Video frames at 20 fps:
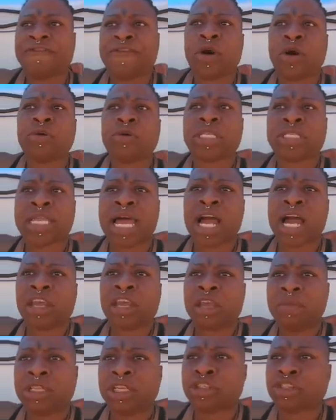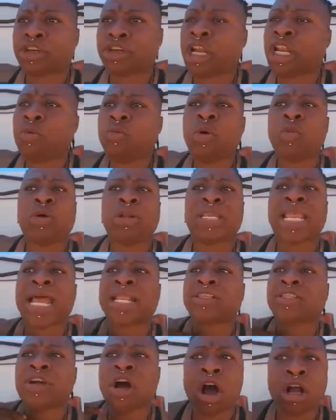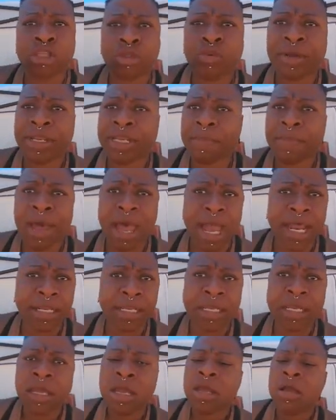on our phones to document. We will not talk to anybody.